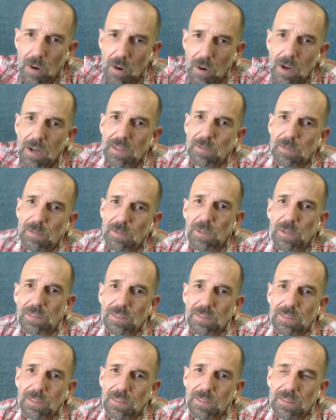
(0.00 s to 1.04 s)
This was
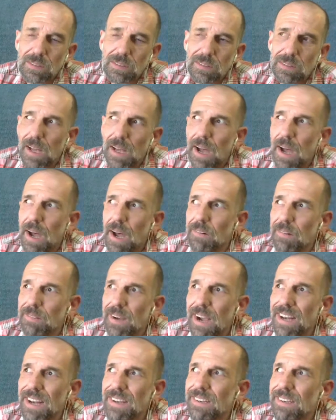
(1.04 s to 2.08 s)

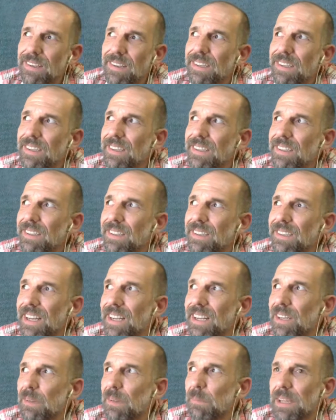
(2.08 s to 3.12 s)
right near the
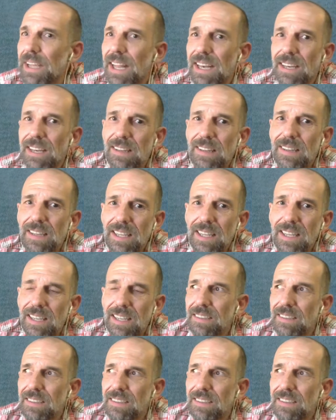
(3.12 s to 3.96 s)
beginning of the